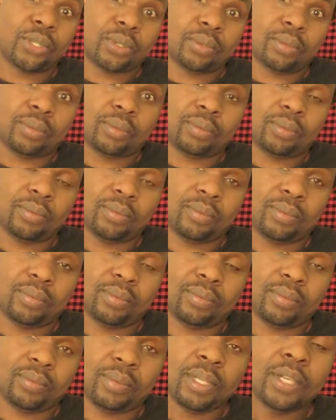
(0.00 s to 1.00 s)
II.
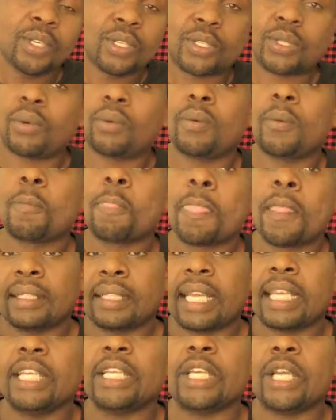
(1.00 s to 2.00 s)
So
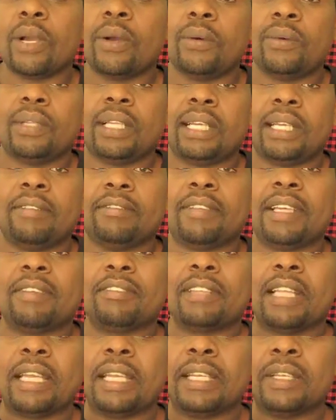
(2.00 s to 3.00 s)
they know that
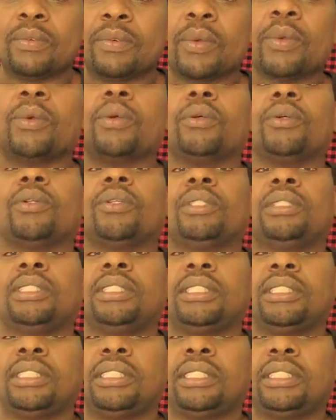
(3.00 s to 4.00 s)
if they rule
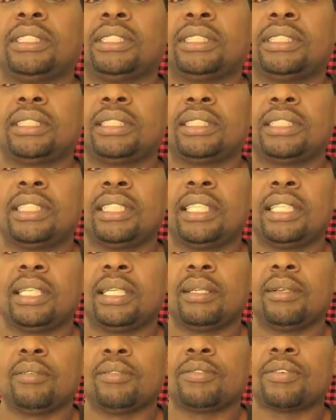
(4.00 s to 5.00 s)

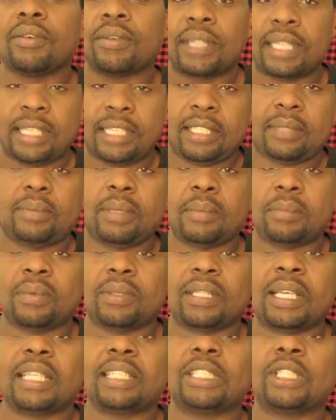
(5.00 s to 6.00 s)
for these
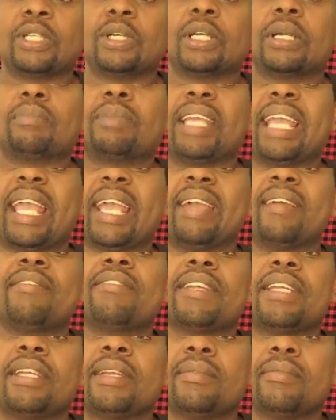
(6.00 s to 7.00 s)
people, there's gonna be
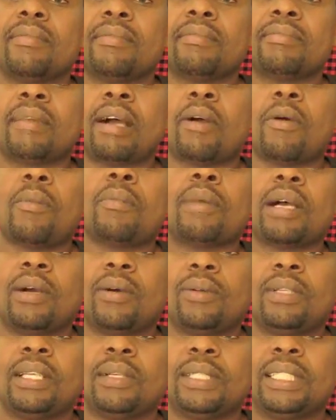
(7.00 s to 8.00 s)
every Mau
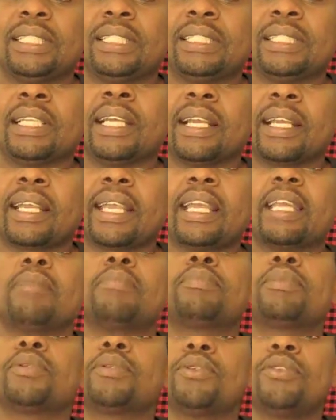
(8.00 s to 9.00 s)
Mau there is
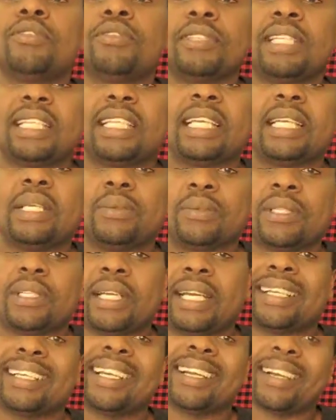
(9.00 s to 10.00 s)
can prove that they
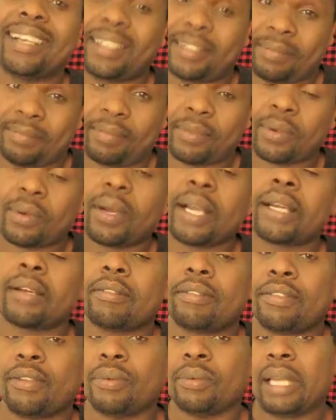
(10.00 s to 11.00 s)
weren't, and there are quite
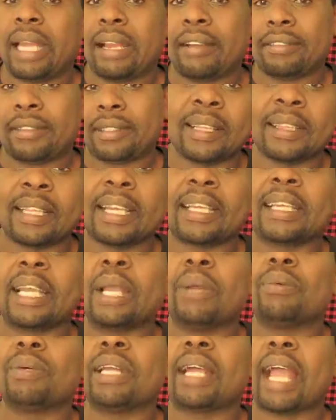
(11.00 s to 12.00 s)
a few left. Then
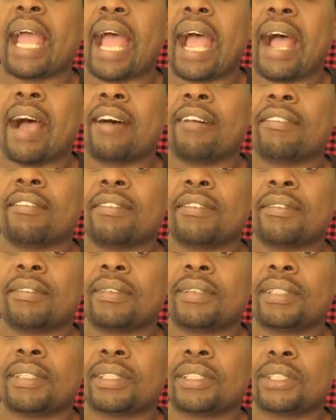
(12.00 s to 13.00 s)
they would have
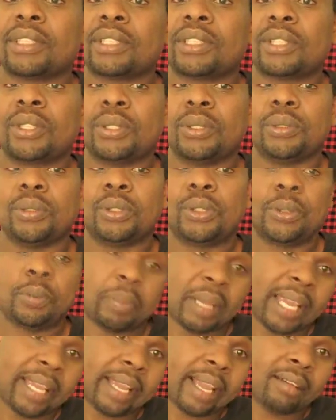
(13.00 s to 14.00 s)
to
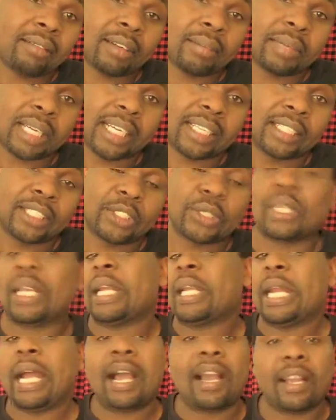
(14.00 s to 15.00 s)
pay everybody. So
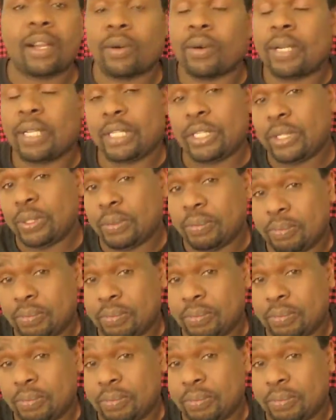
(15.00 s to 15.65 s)
they're not going to.